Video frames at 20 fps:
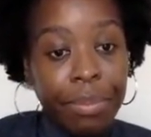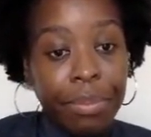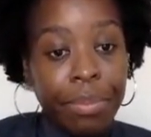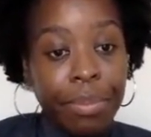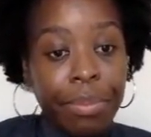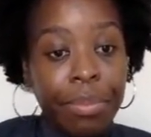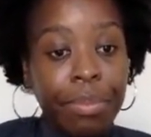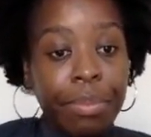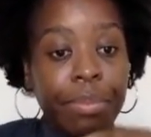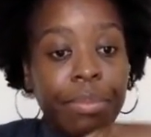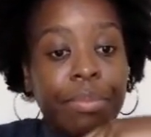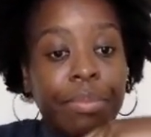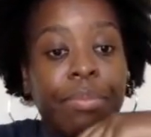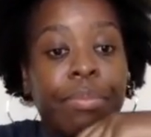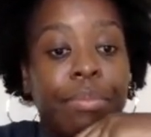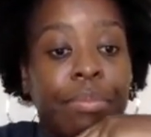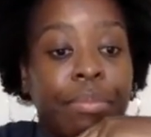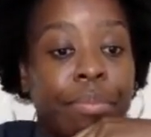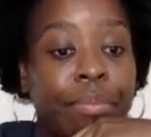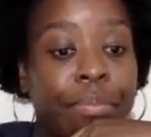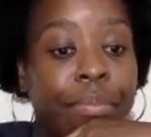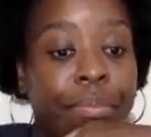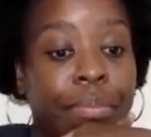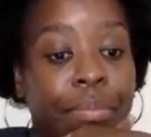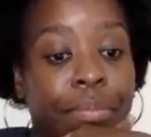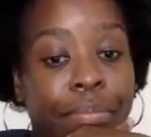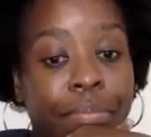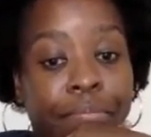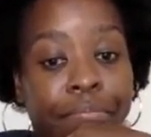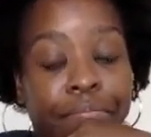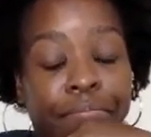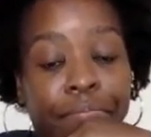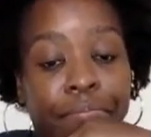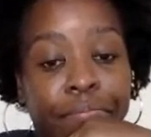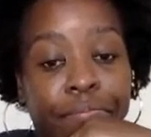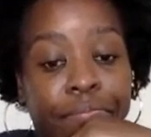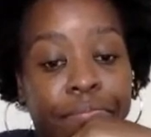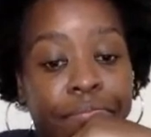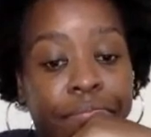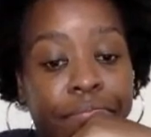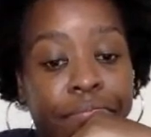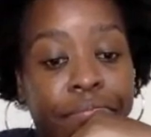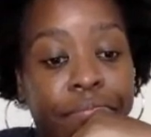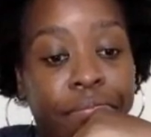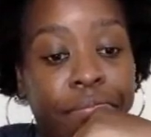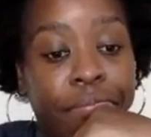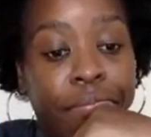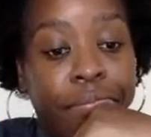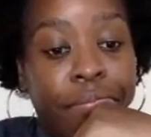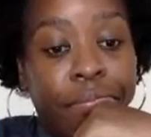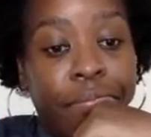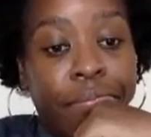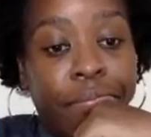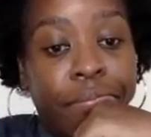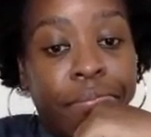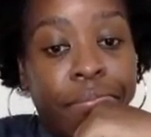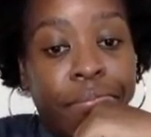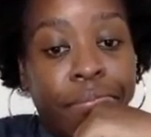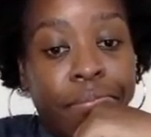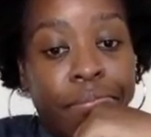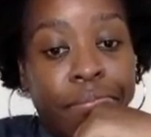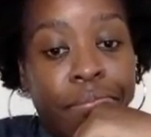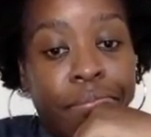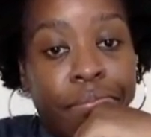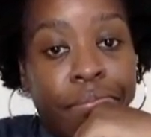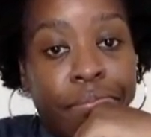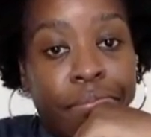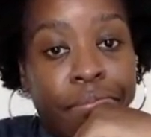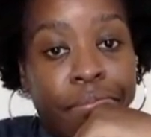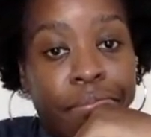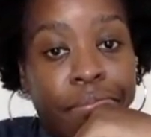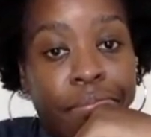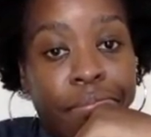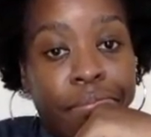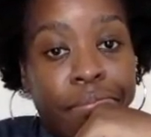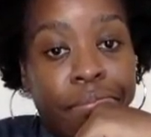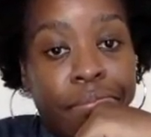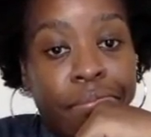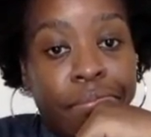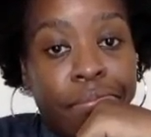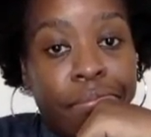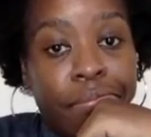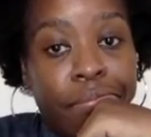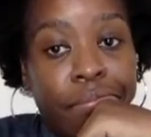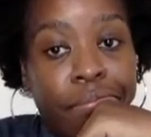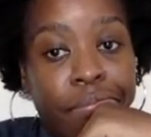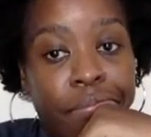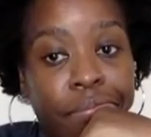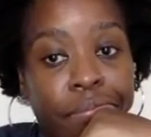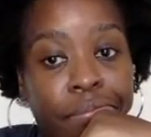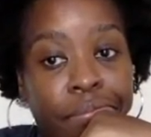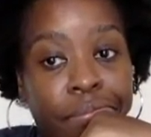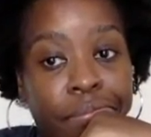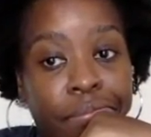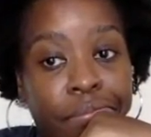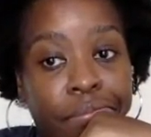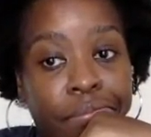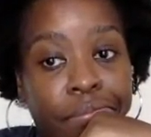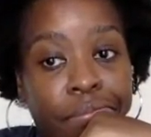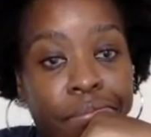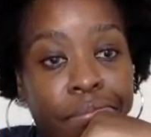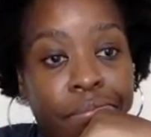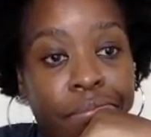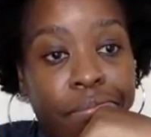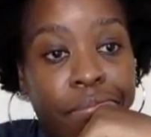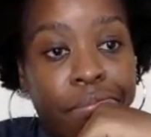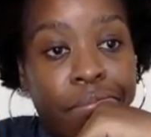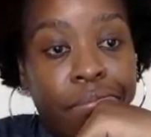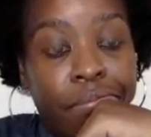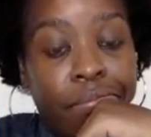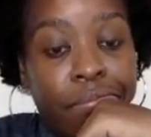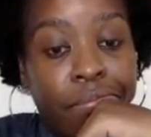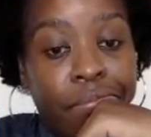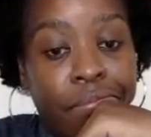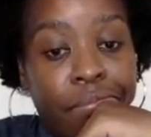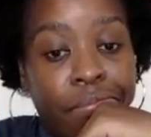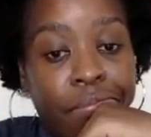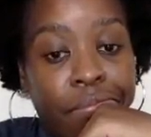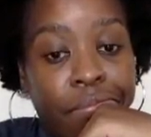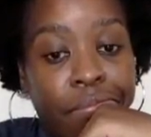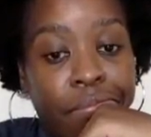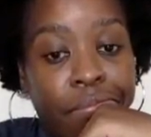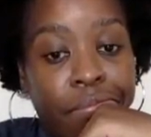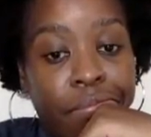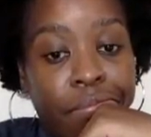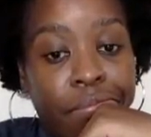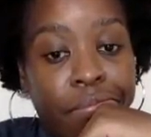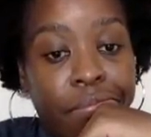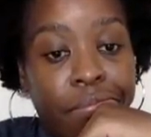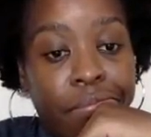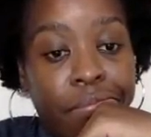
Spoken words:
(silent)